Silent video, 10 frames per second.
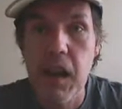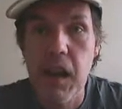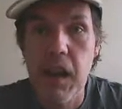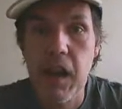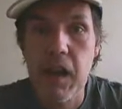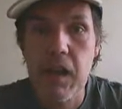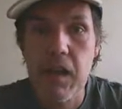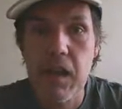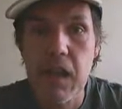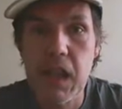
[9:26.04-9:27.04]
and
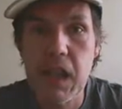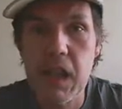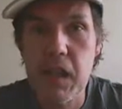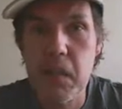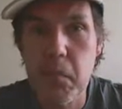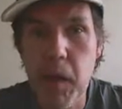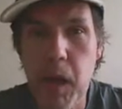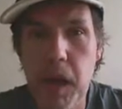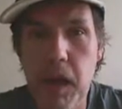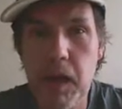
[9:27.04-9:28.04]
he
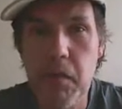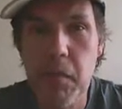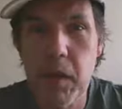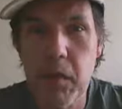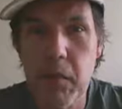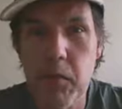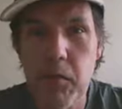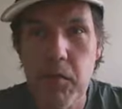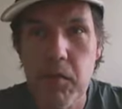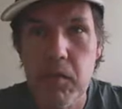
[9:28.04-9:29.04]
paid people
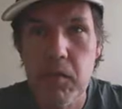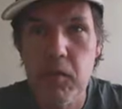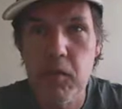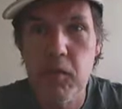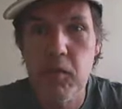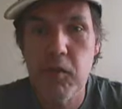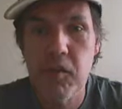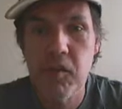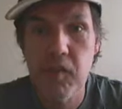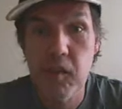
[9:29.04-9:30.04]
to
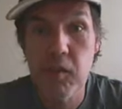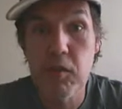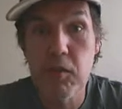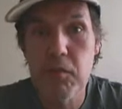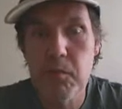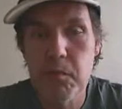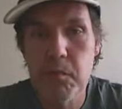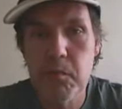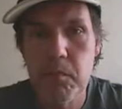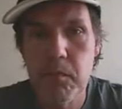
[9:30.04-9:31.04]
steal
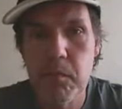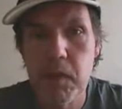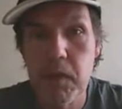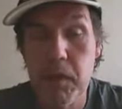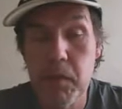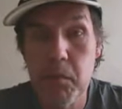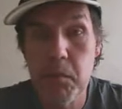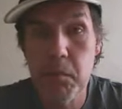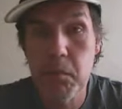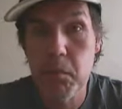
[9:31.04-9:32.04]
living
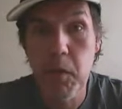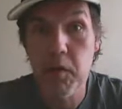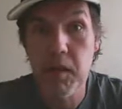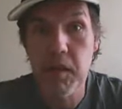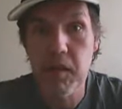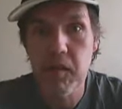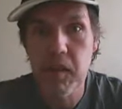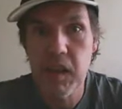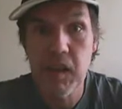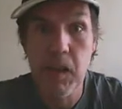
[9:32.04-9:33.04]

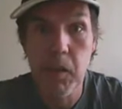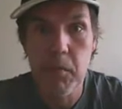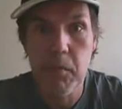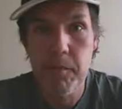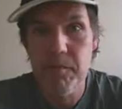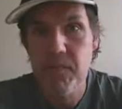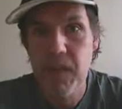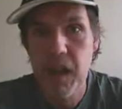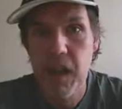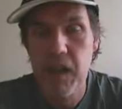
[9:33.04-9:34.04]
bodies, kidnap them,
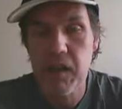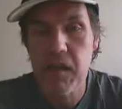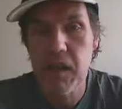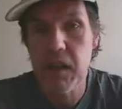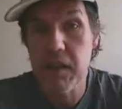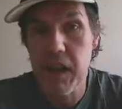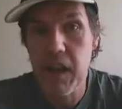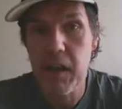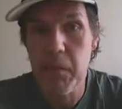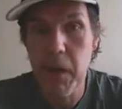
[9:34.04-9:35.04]
and then he'd
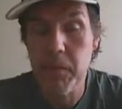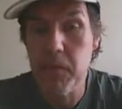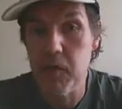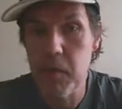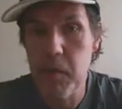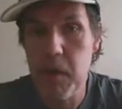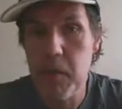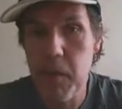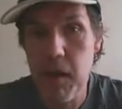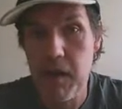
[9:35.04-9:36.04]
cut them up for spare
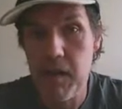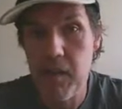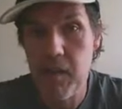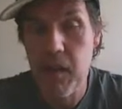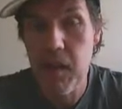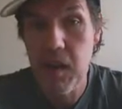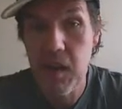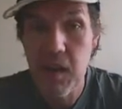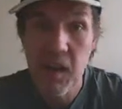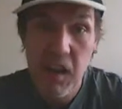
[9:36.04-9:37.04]
parts.
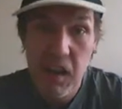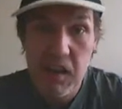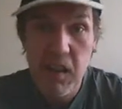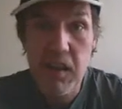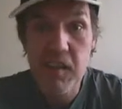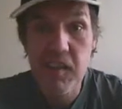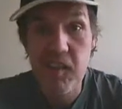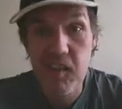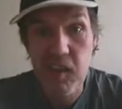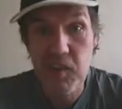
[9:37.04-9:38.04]
That is
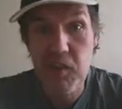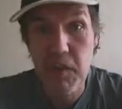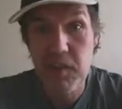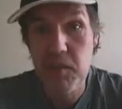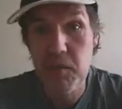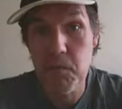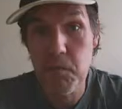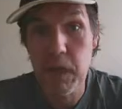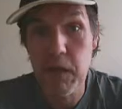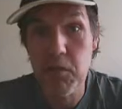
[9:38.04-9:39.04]
a
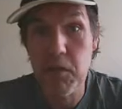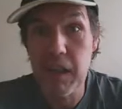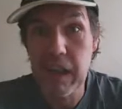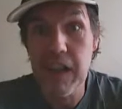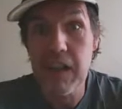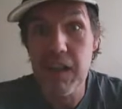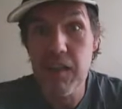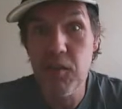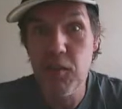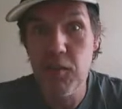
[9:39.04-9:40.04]
situation we could get
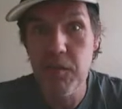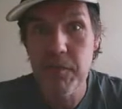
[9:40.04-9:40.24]
into,